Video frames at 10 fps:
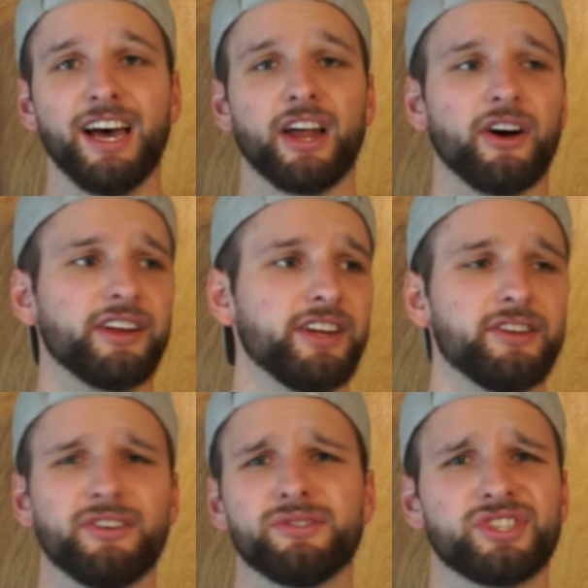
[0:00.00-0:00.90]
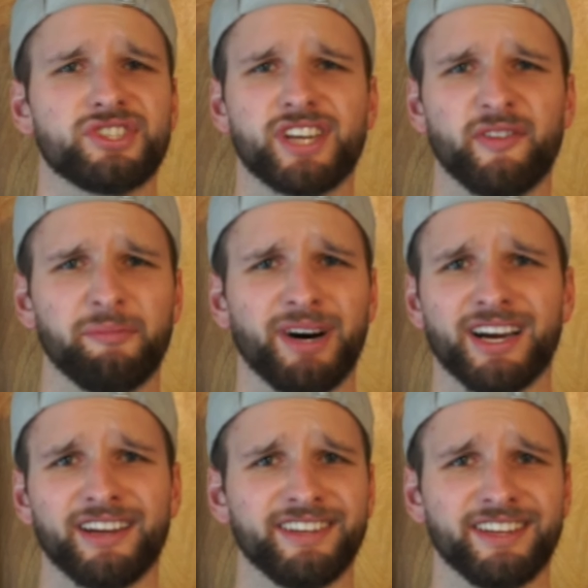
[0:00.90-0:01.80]
all I needed to do was just give them
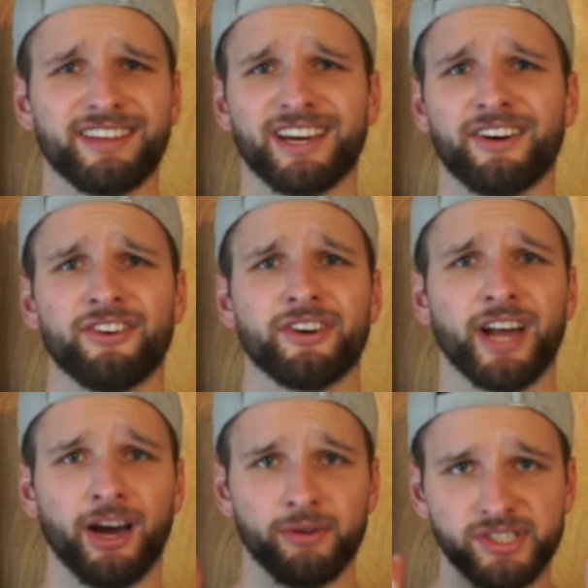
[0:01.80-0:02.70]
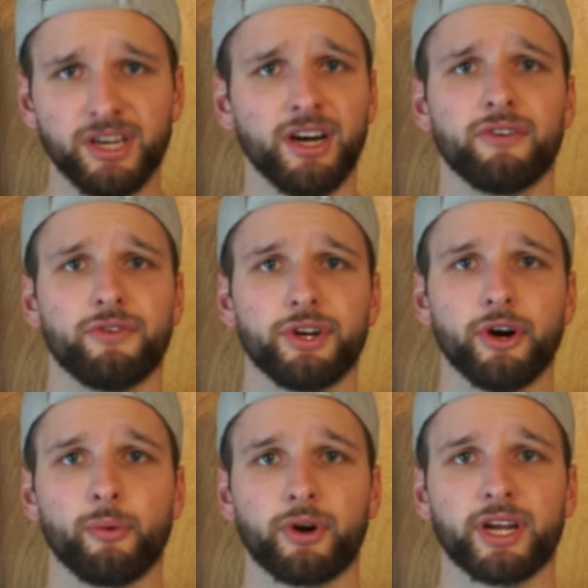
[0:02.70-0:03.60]
my ID at the counter and I was free to
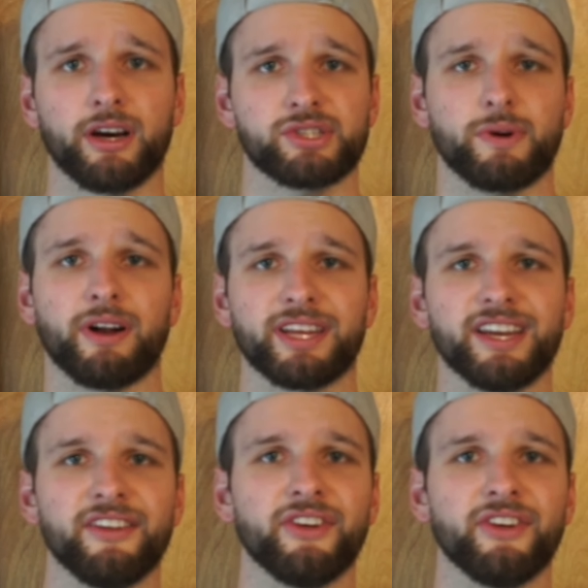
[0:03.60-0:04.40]
go work out. So I'd get in